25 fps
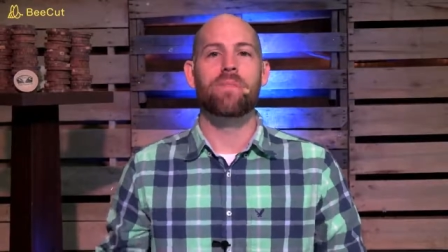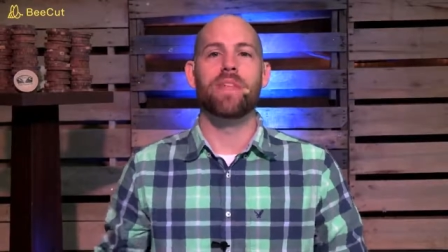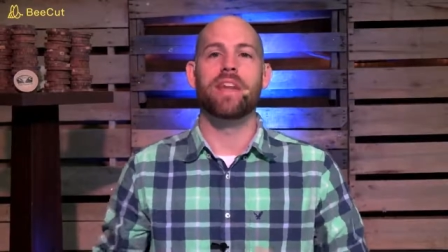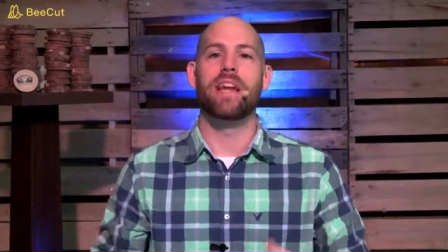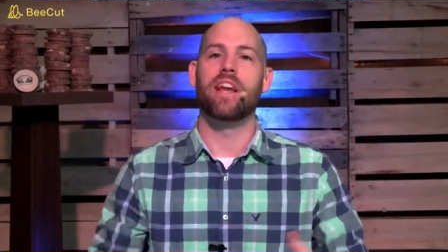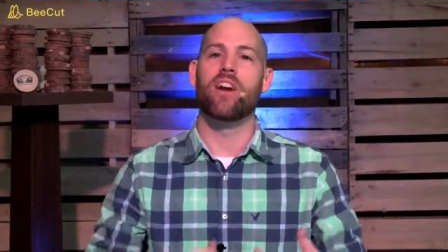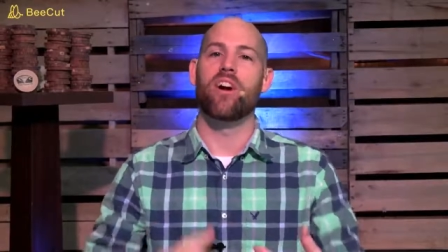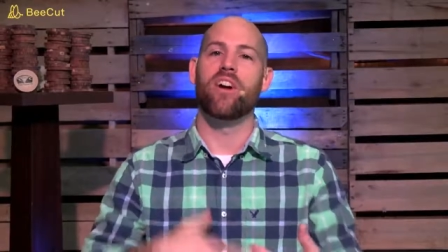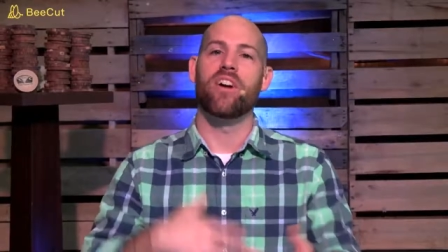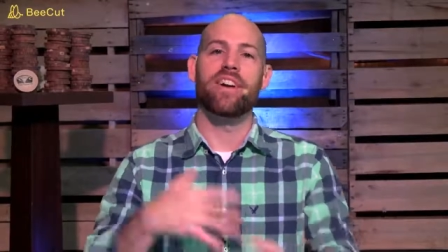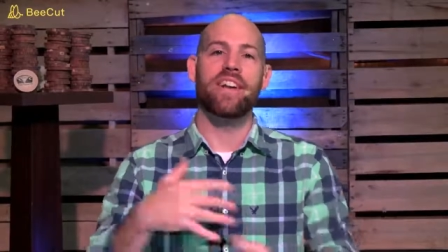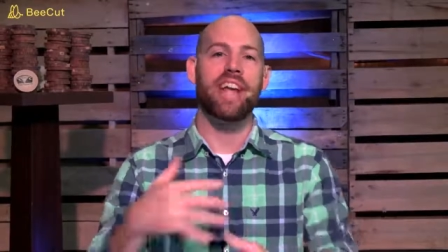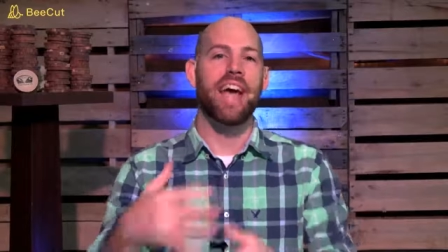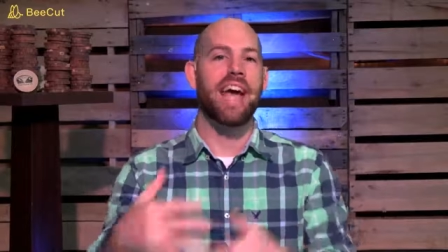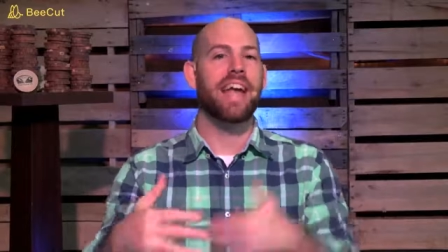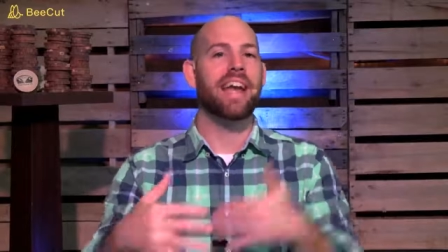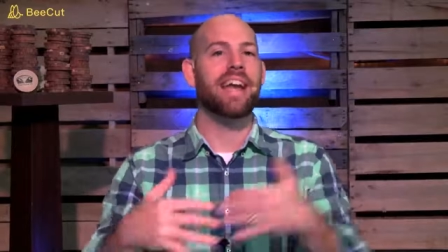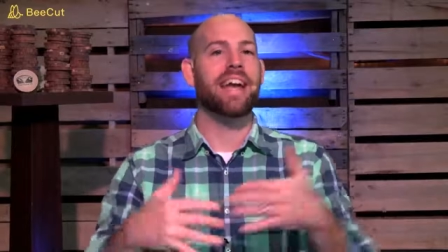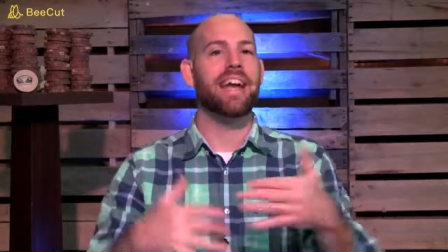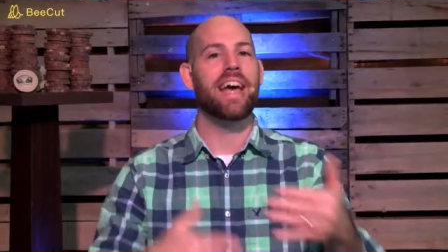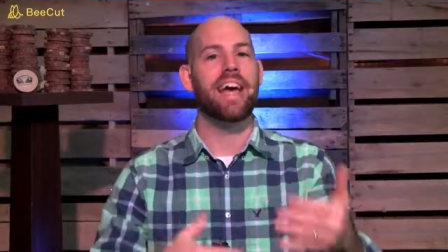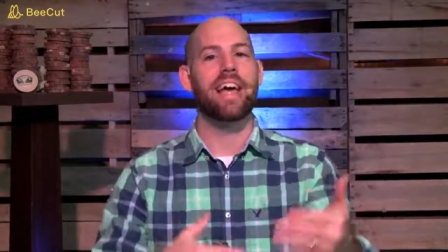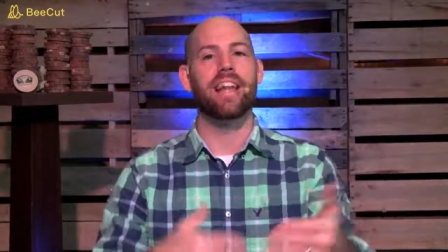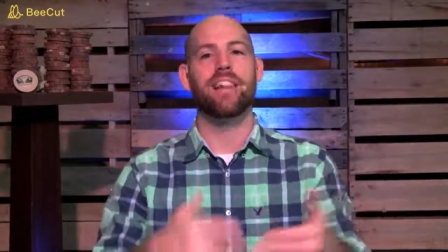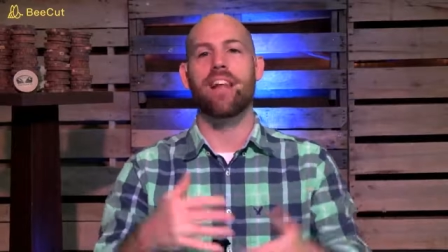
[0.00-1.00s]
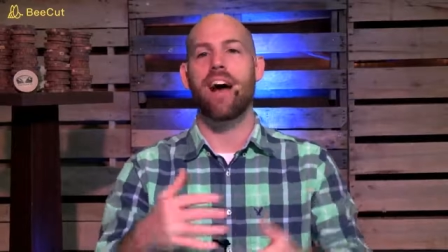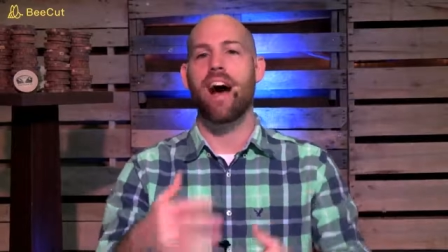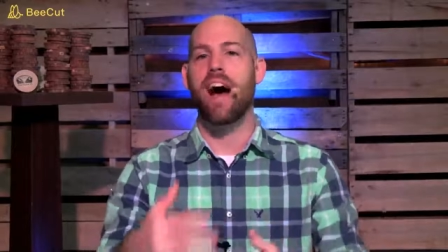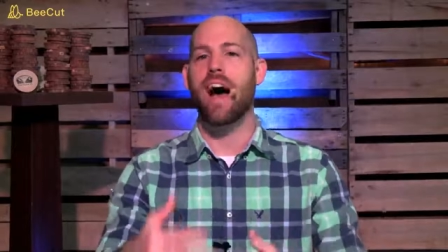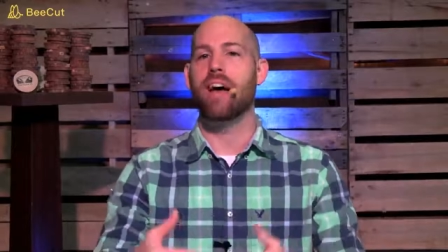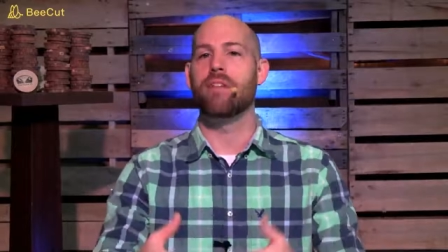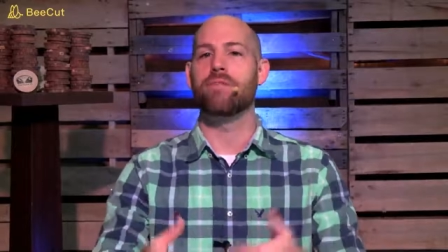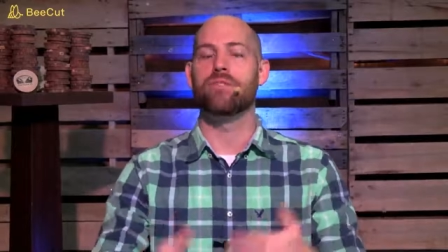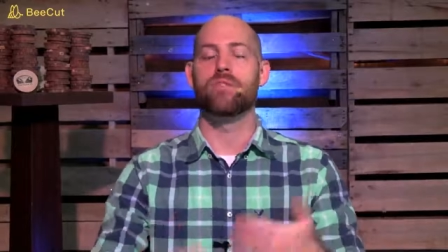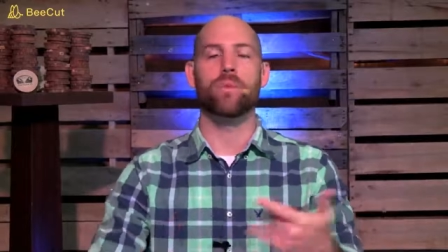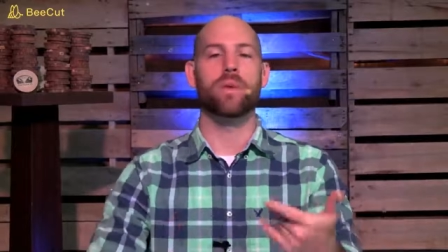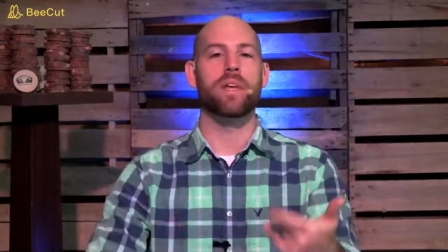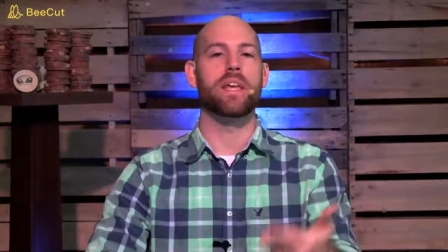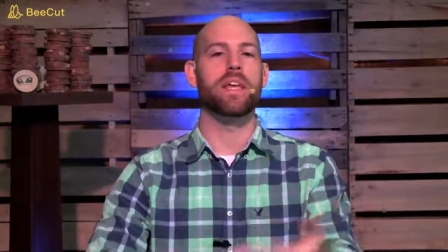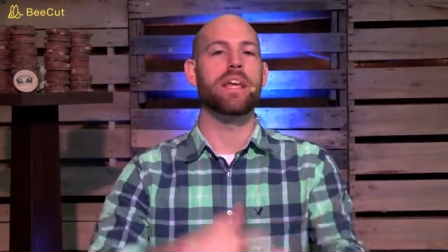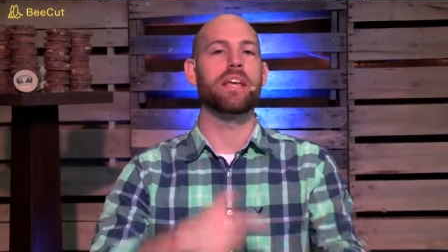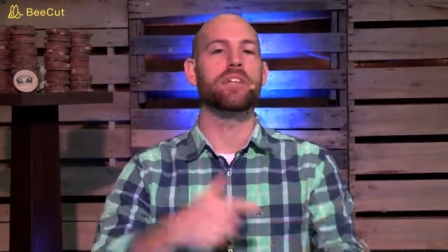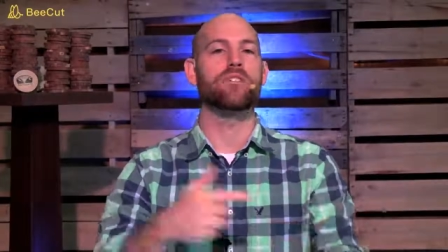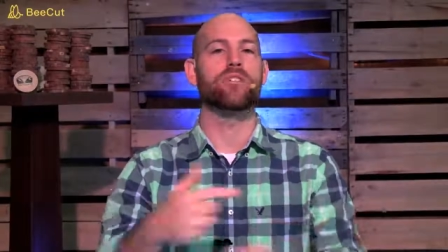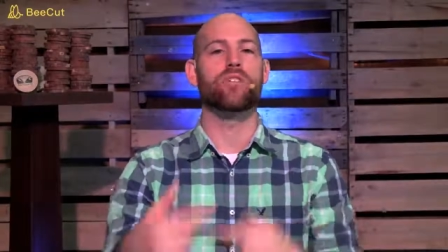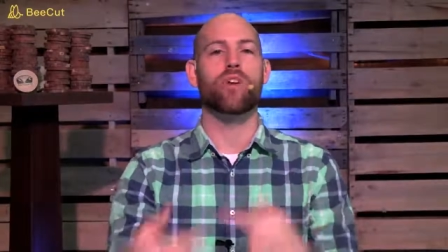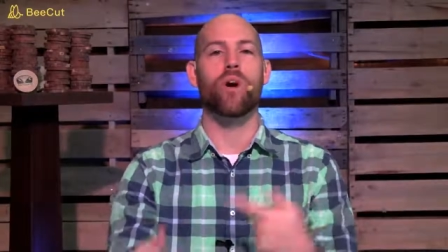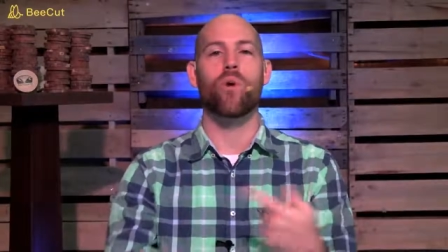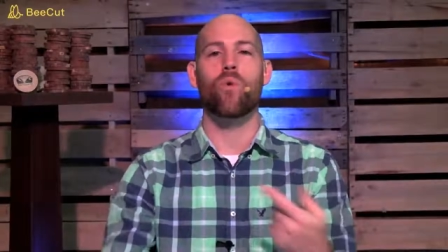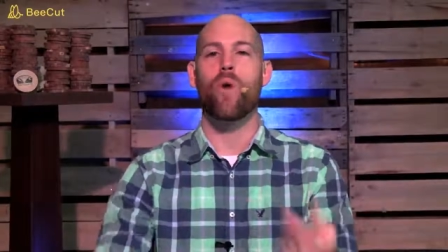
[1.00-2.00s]
That in our day to day lives, that we can get
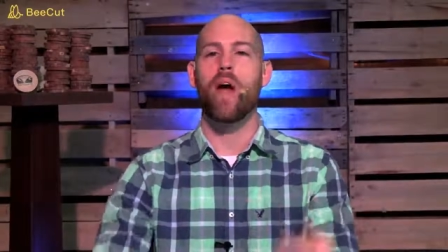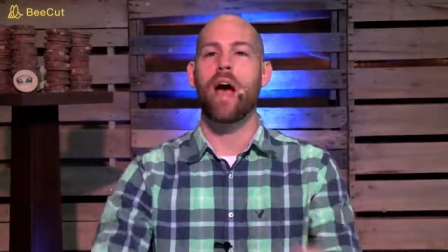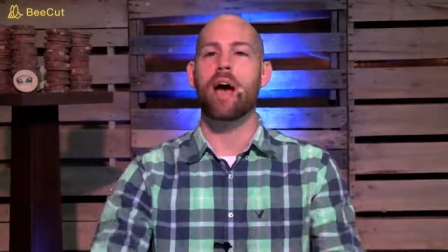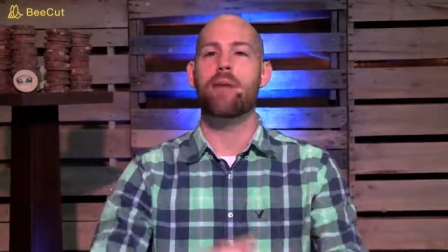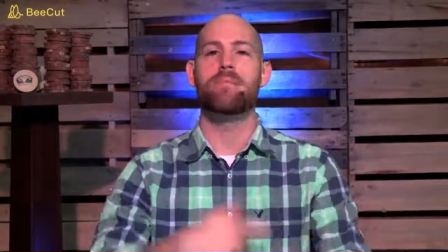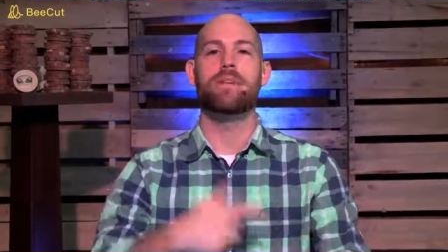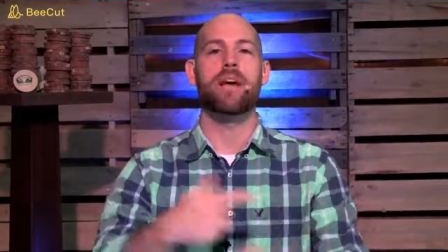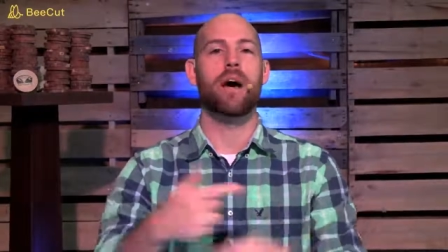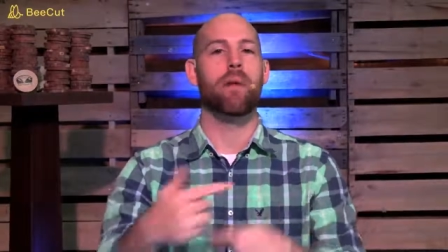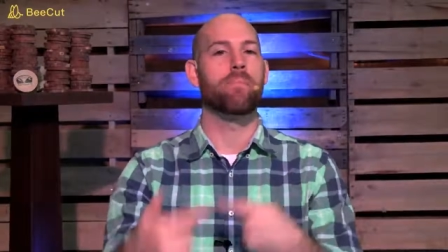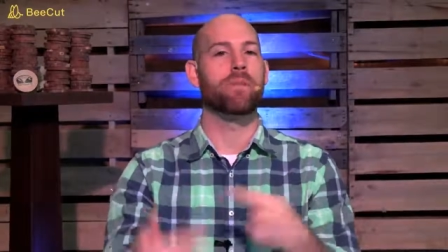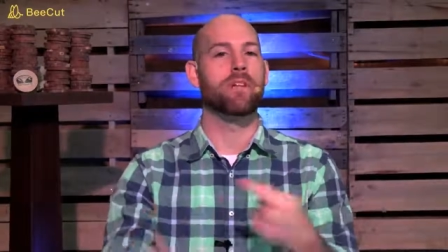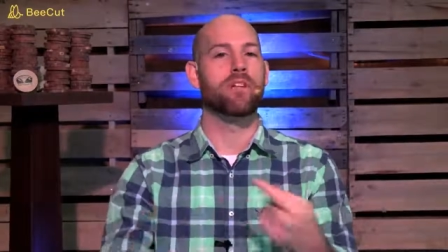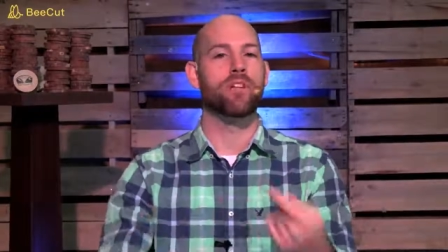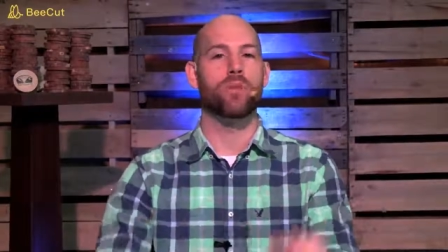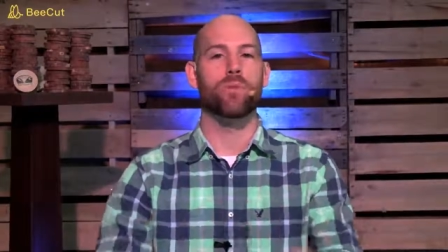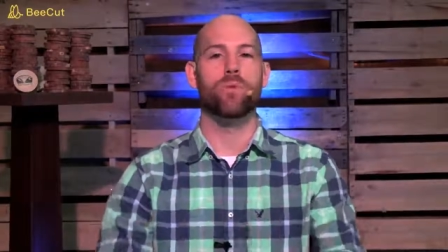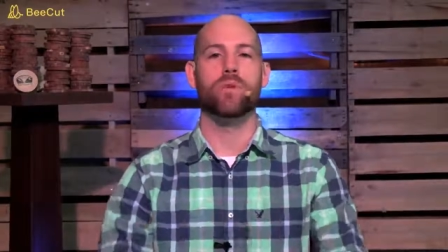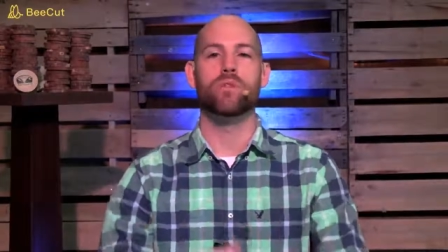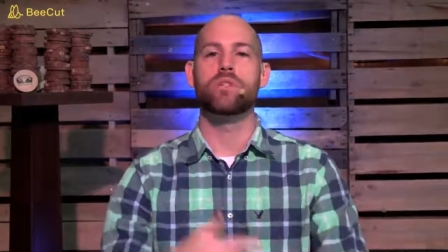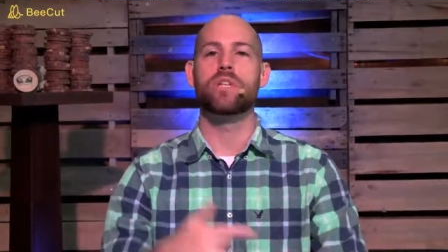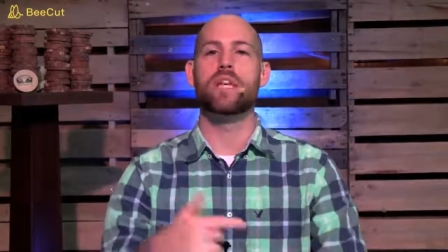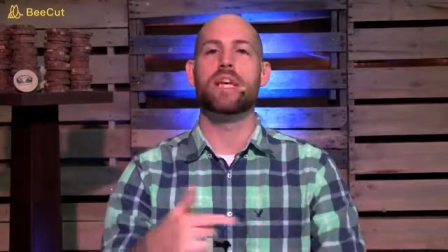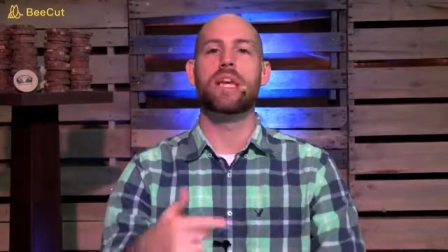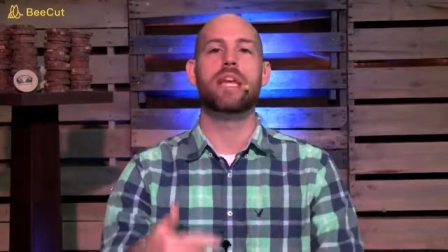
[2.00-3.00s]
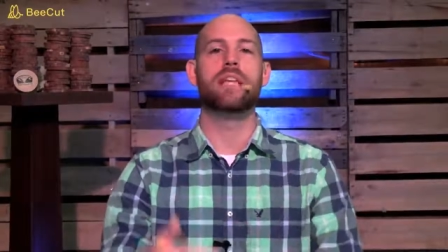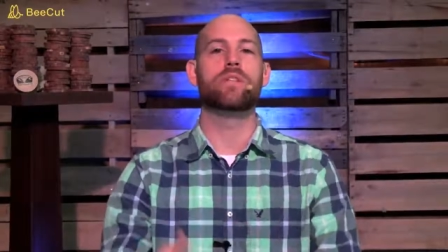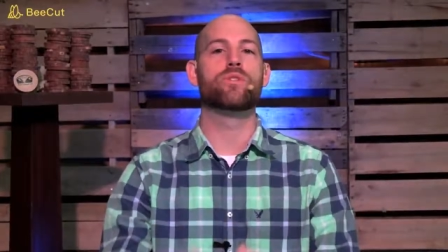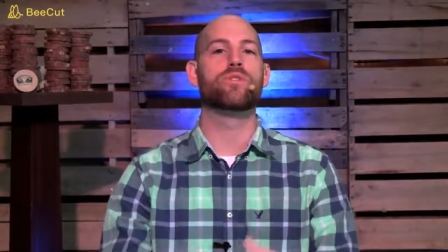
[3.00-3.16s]
so wrapped up into the routine,